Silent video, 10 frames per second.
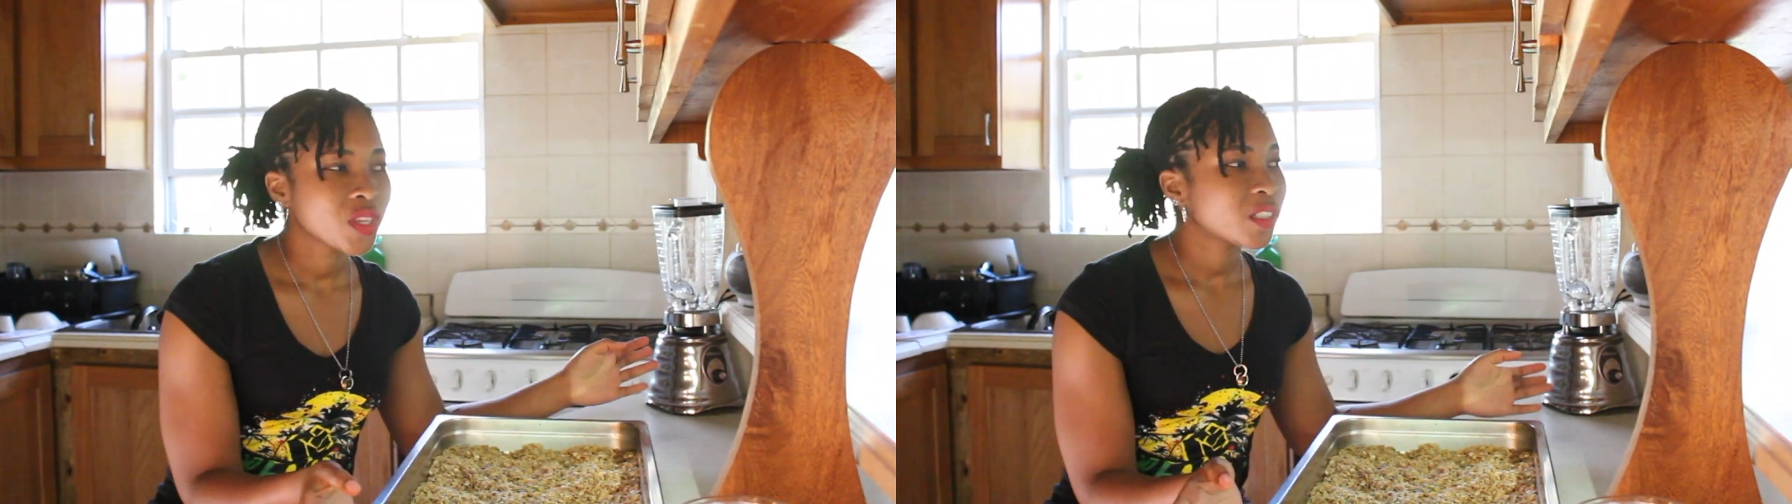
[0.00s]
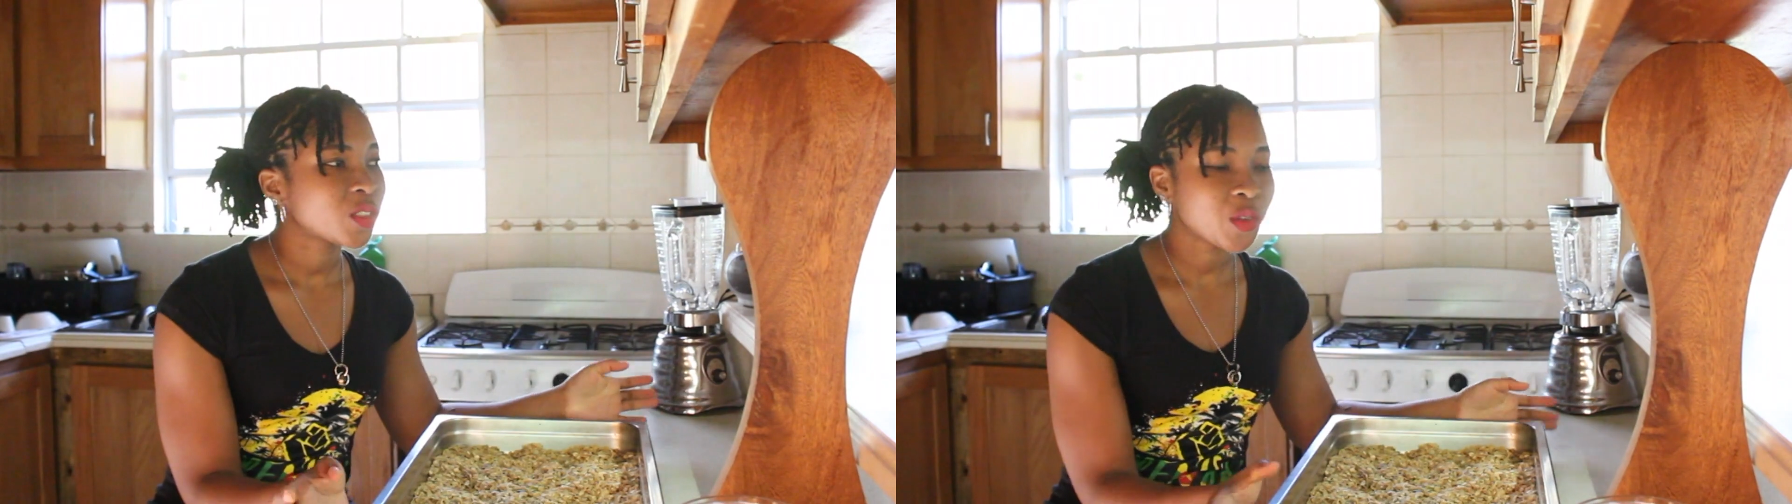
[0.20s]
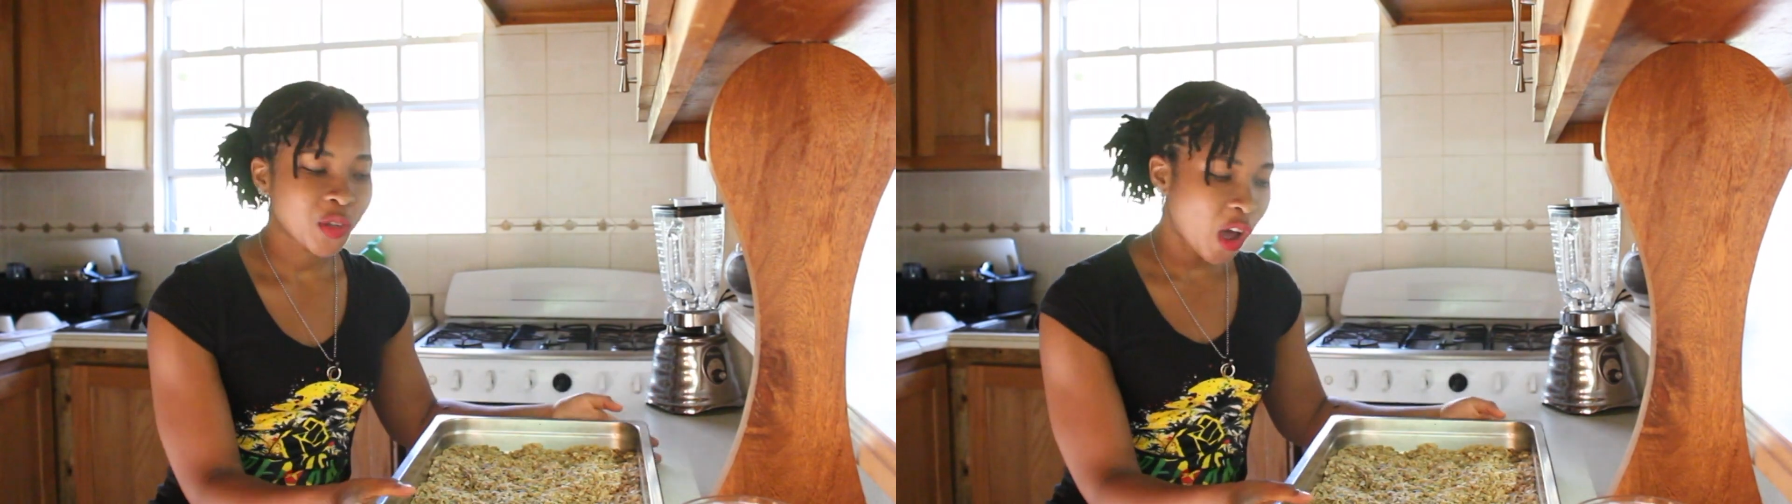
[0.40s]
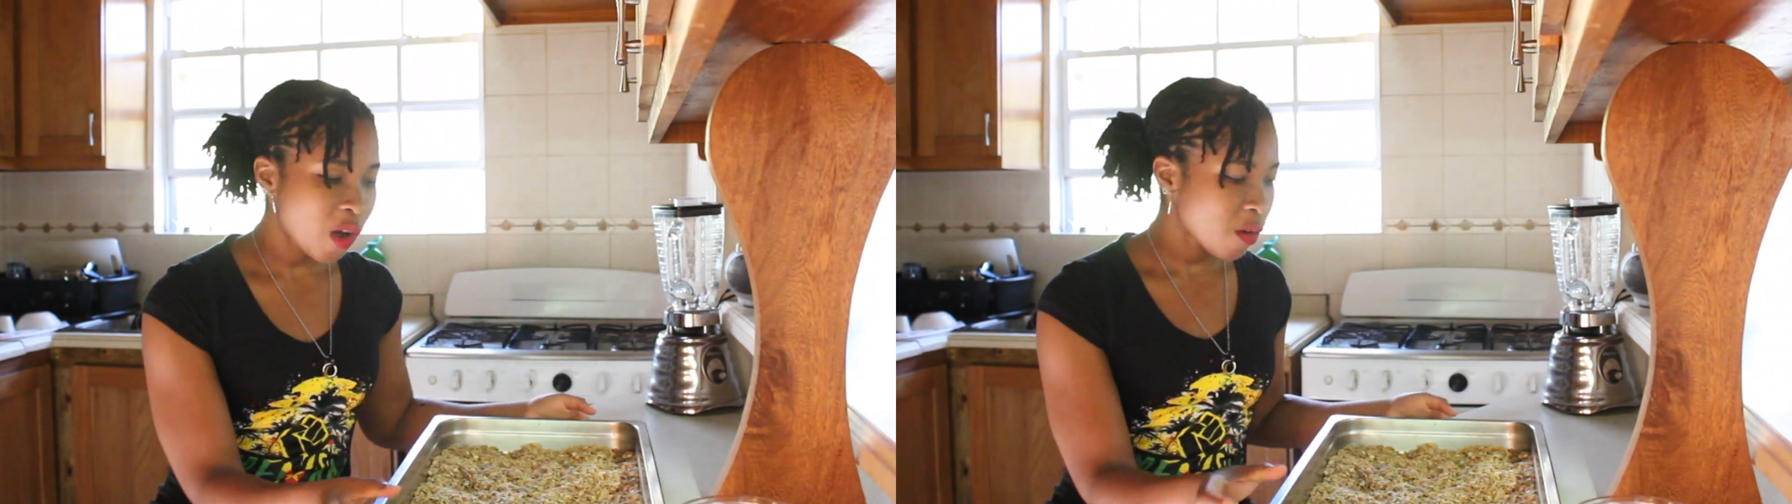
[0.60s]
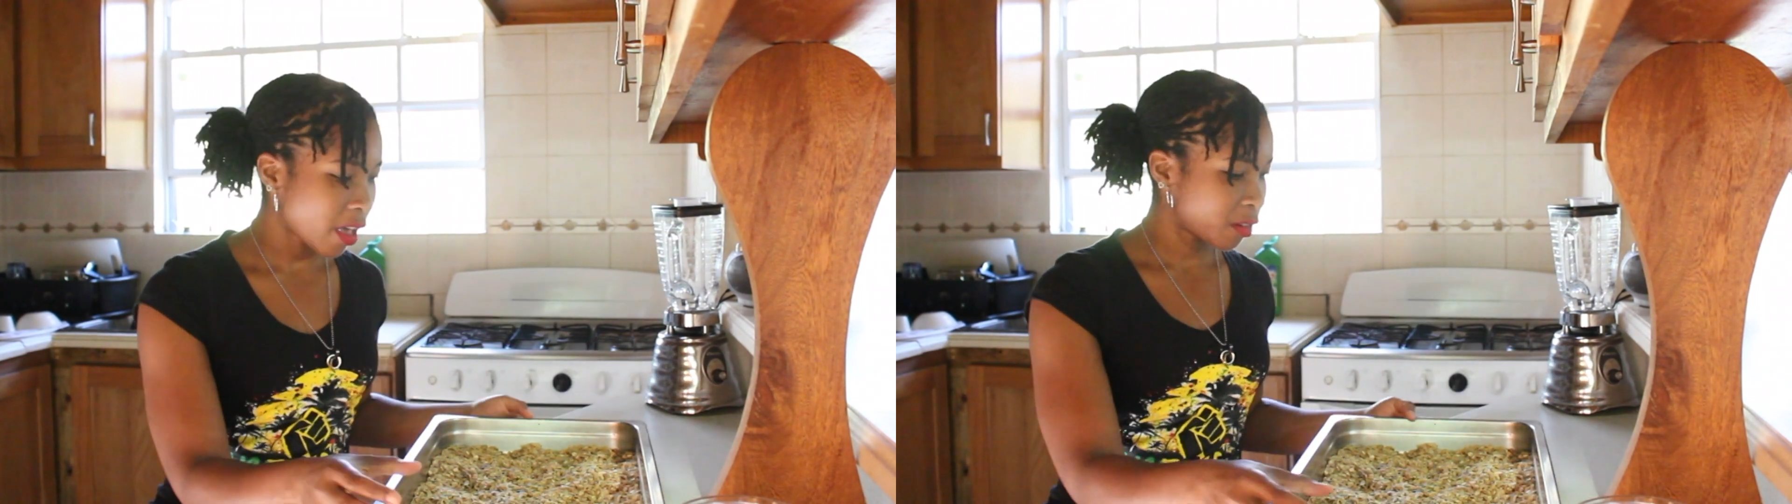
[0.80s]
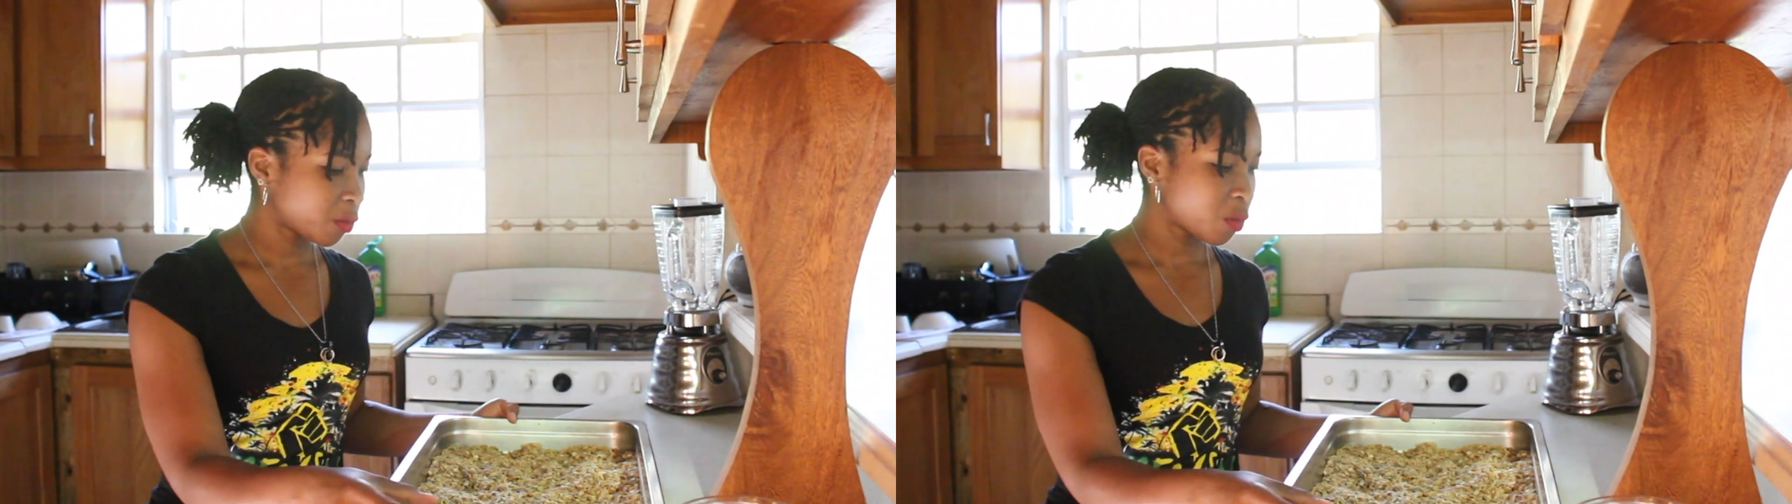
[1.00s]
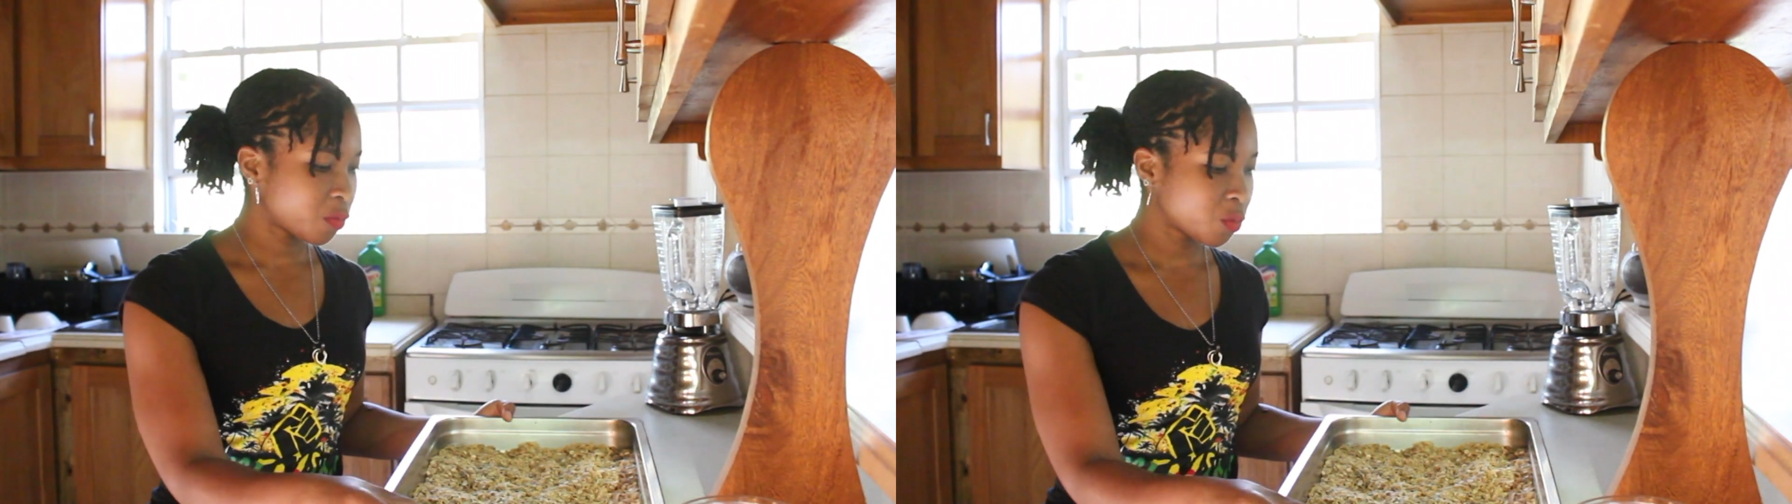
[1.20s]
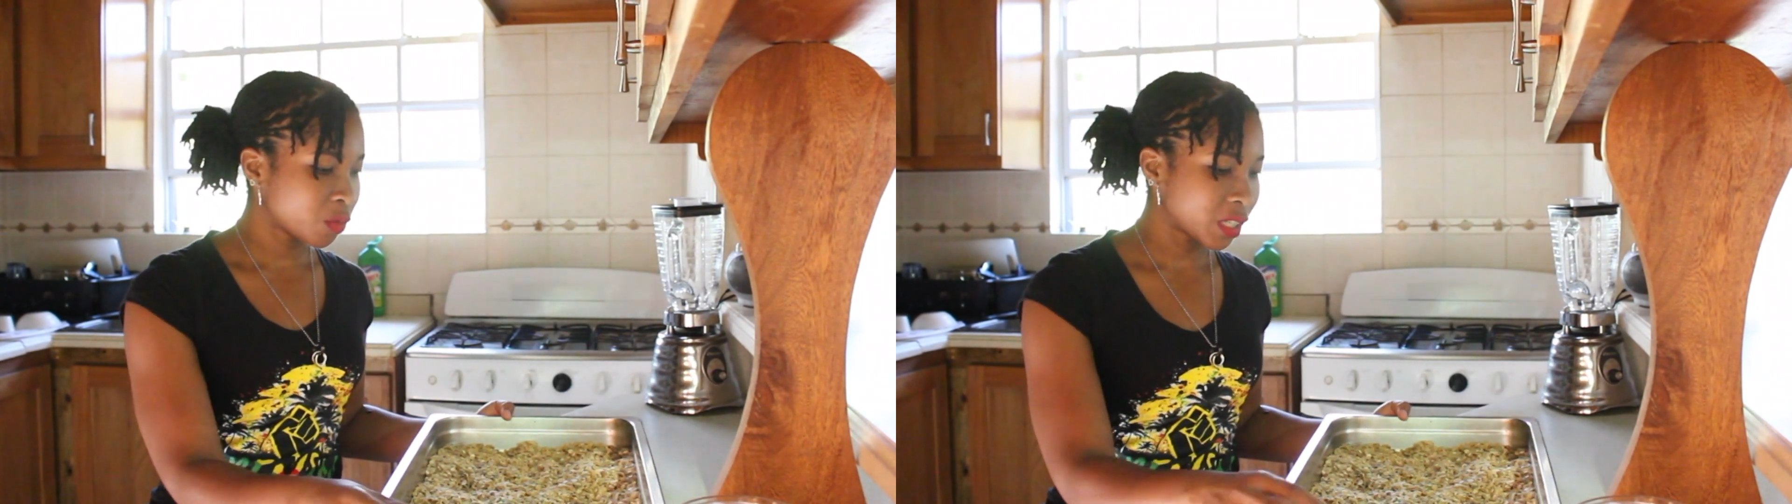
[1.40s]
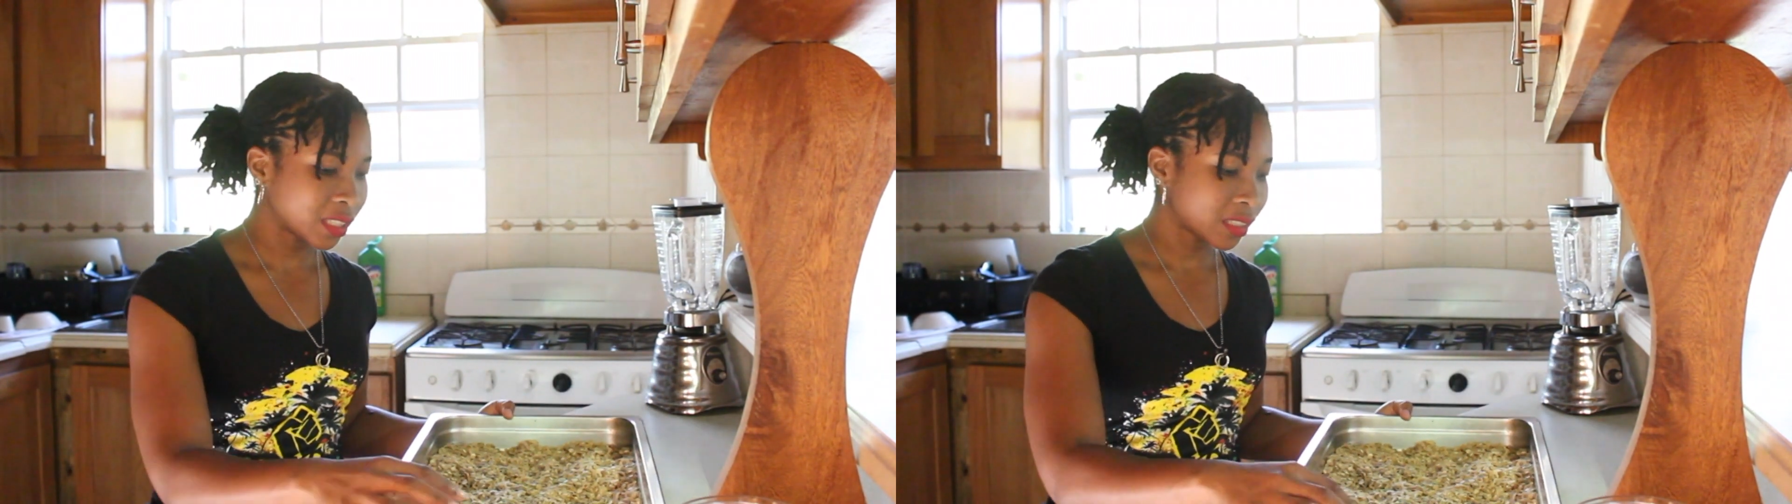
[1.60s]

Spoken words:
So now, I don't know if you can